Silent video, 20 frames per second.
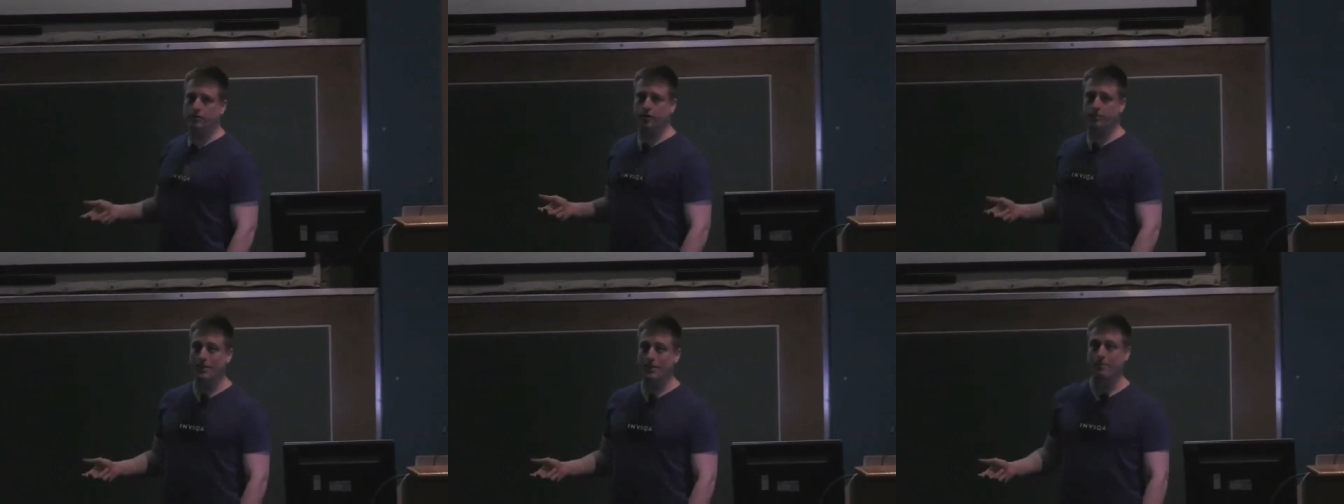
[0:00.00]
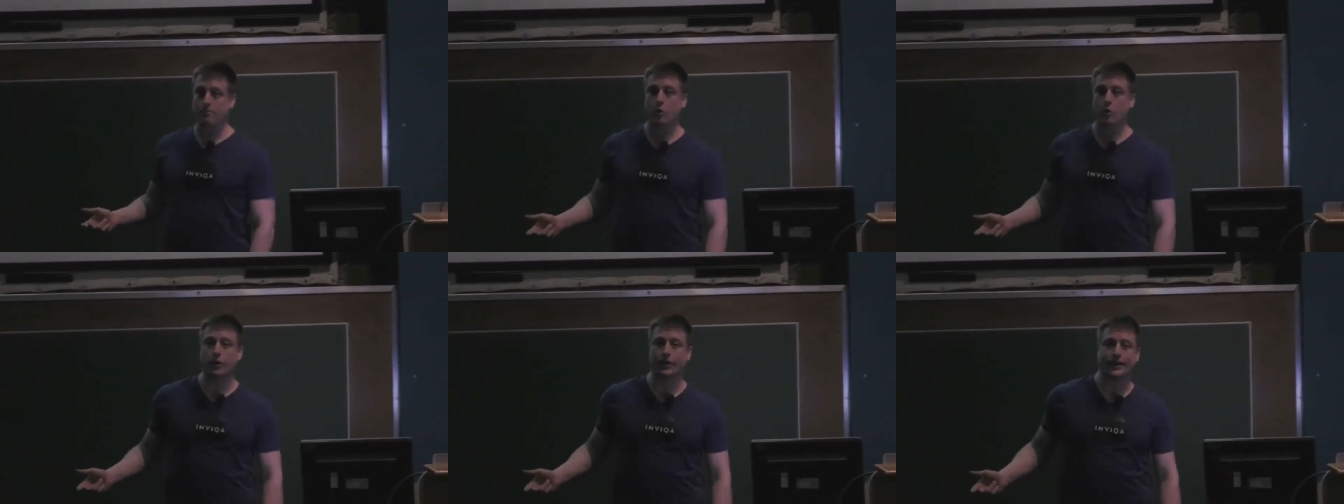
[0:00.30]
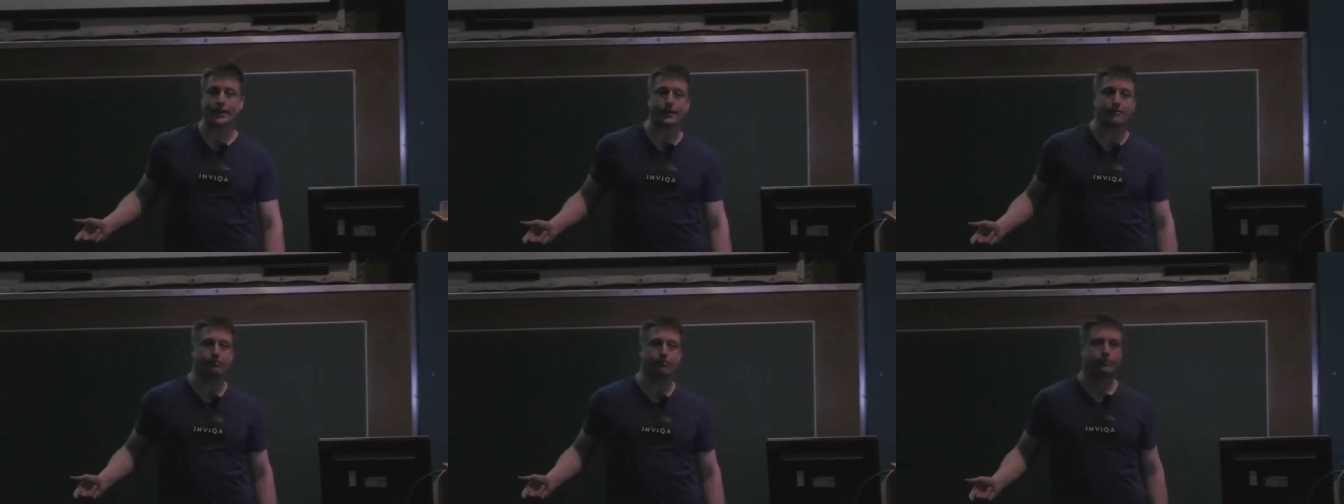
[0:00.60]
commit
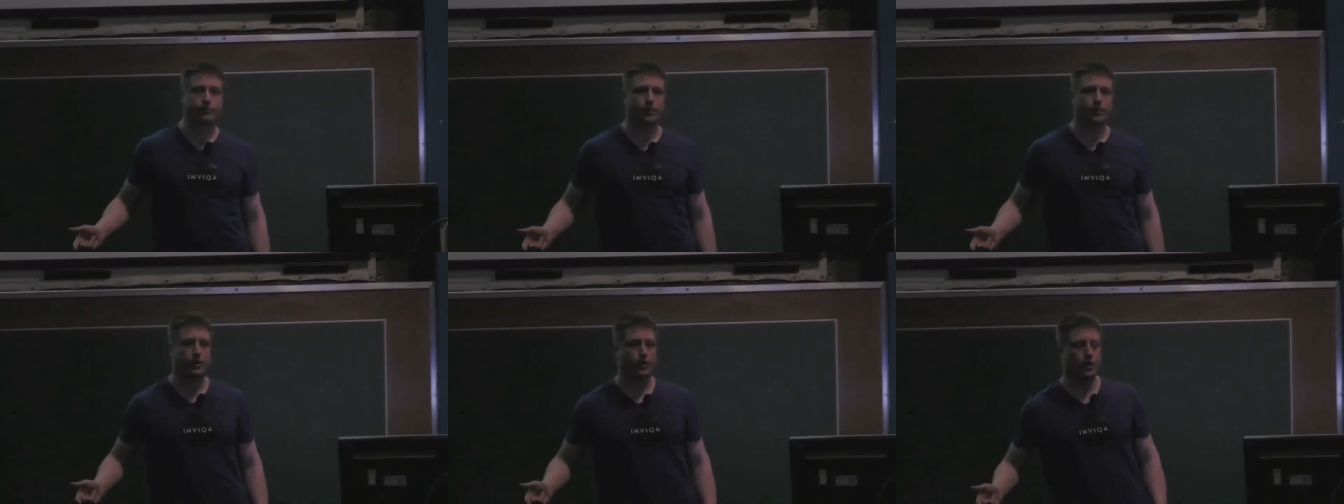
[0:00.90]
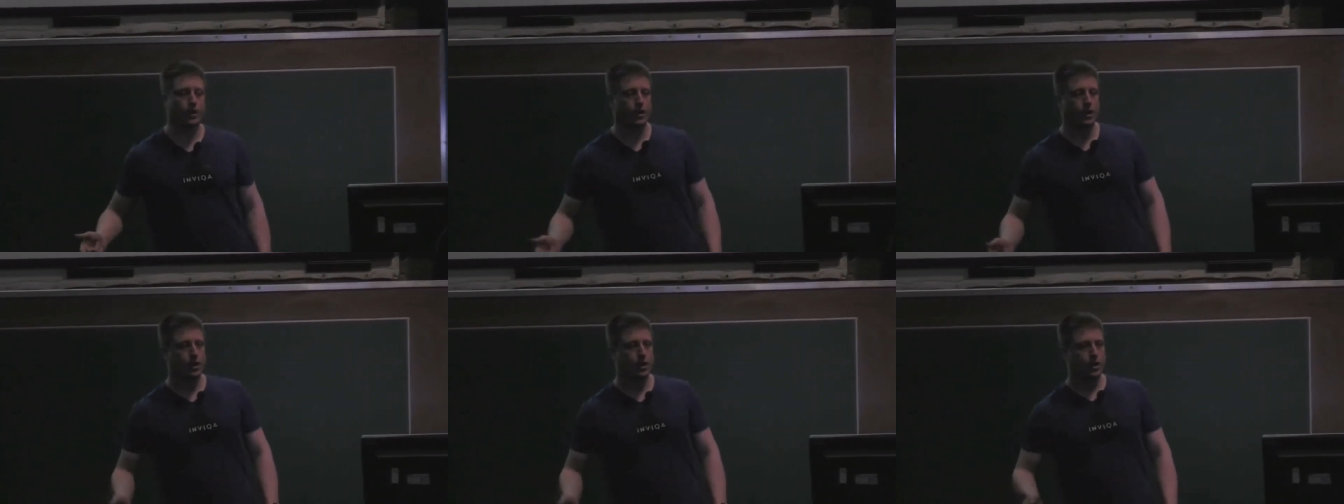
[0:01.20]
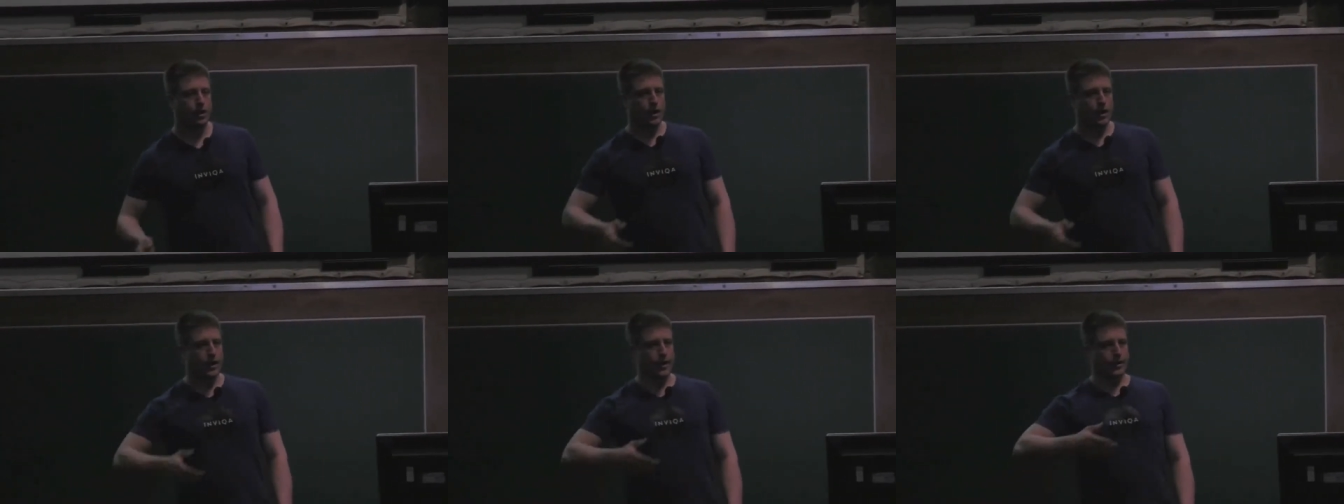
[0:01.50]
body,
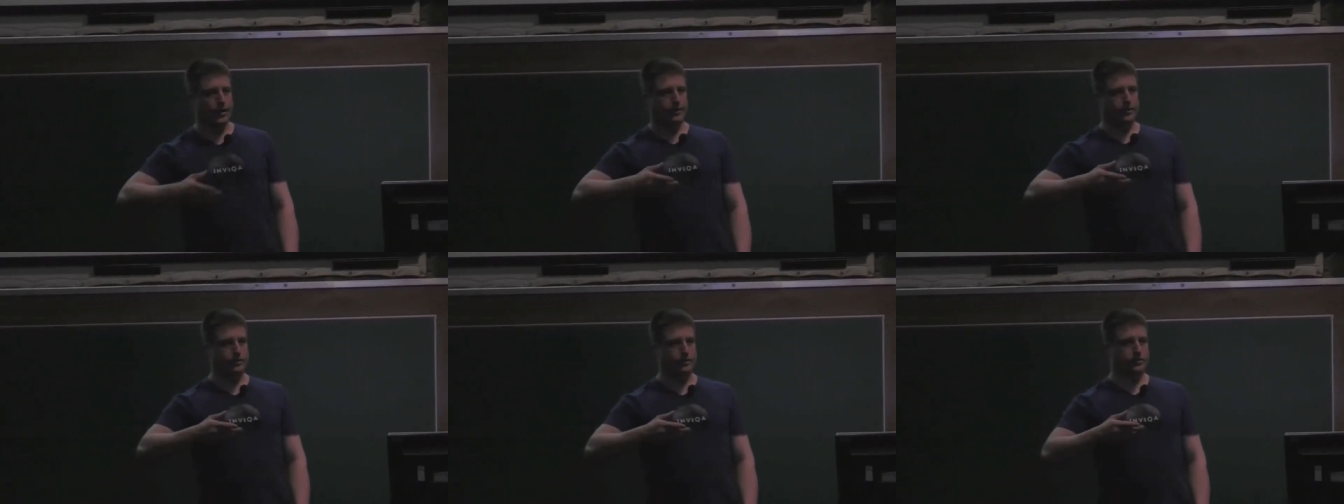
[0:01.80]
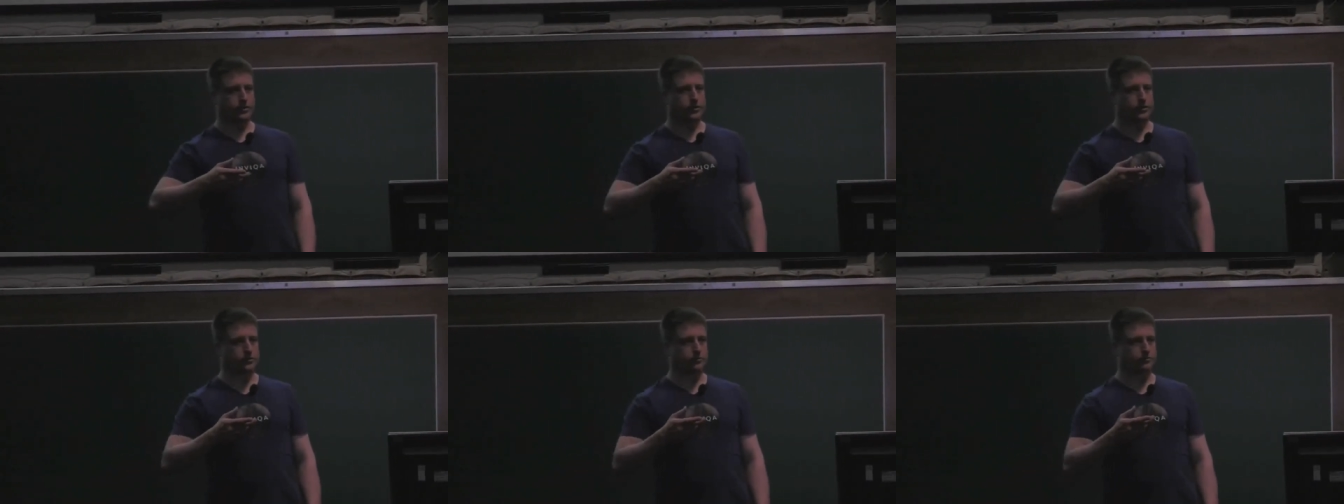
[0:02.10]
and